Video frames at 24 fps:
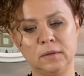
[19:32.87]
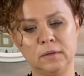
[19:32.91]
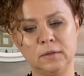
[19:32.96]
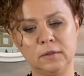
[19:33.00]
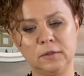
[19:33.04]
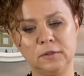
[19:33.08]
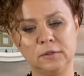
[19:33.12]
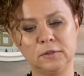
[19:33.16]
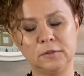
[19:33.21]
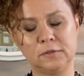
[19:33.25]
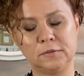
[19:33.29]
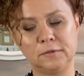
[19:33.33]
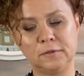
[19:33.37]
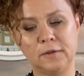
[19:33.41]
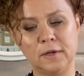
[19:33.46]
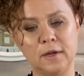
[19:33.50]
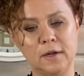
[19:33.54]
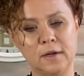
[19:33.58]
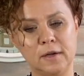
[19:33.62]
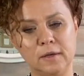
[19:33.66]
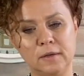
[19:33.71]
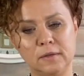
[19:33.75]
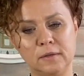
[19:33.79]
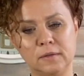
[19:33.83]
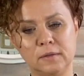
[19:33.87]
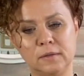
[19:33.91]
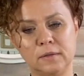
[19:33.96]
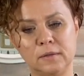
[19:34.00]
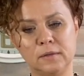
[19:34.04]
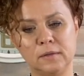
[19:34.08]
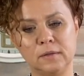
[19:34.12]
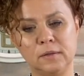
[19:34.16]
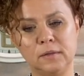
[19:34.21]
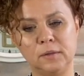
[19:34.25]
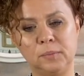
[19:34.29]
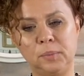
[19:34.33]
They're just fine.
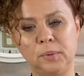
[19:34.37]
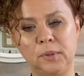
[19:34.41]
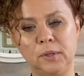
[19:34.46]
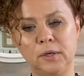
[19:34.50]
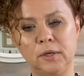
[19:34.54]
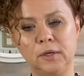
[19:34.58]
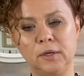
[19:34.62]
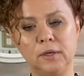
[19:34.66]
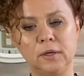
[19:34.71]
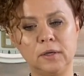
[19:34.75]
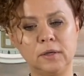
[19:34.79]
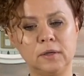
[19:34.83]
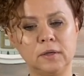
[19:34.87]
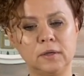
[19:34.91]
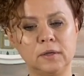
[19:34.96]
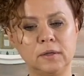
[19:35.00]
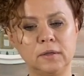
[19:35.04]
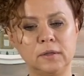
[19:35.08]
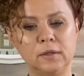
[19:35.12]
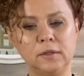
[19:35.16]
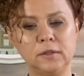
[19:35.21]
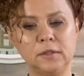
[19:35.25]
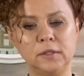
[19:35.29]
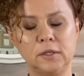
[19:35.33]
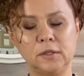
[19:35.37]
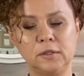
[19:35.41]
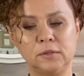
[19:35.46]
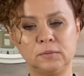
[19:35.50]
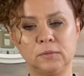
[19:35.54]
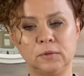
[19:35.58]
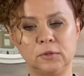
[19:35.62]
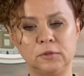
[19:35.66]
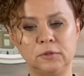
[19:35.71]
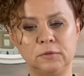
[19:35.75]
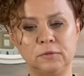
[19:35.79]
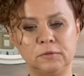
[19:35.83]
They're pretty. They
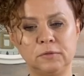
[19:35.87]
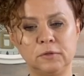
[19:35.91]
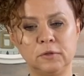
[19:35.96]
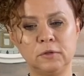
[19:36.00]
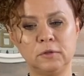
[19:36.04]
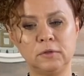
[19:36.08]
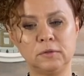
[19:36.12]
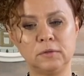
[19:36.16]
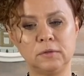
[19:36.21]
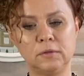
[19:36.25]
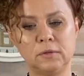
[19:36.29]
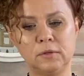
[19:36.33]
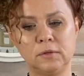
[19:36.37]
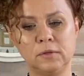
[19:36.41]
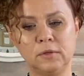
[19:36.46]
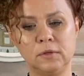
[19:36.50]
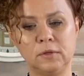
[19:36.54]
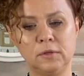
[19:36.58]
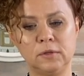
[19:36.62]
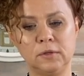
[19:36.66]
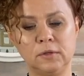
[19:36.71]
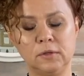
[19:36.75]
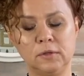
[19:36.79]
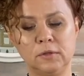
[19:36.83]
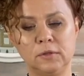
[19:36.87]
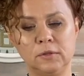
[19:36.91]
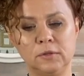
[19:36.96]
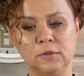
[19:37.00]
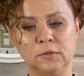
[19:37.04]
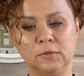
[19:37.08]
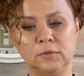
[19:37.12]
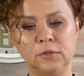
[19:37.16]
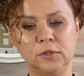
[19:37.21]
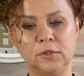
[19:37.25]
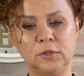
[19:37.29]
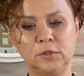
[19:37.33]
taste wonderful.
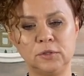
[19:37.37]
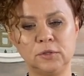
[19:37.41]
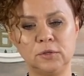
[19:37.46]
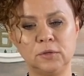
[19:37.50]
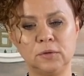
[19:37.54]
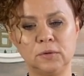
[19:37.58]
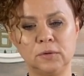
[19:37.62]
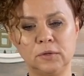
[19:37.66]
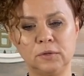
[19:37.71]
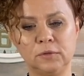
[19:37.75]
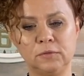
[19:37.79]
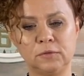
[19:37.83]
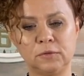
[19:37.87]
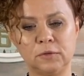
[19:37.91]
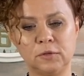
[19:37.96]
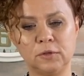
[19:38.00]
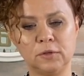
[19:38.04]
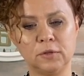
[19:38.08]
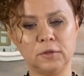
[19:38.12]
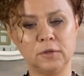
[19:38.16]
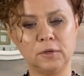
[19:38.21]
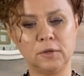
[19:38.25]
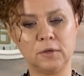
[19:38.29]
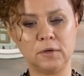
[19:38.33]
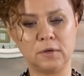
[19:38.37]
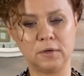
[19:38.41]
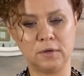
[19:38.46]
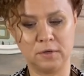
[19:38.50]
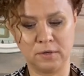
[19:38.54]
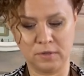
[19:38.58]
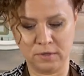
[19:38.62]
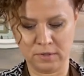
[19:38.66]
Don't need to go any further.